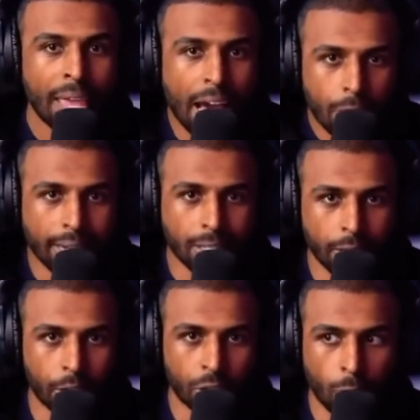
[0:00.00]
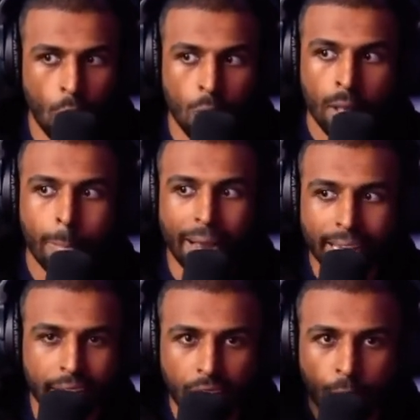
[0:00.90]
How do you get the leadership role? By
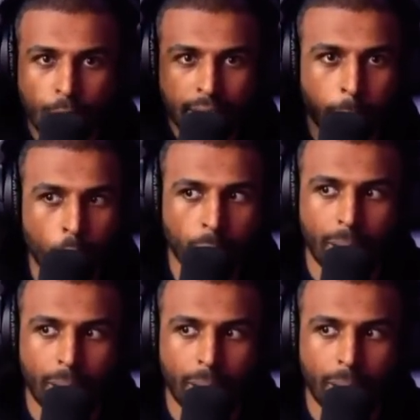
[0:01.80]
getting your fucking Pokemon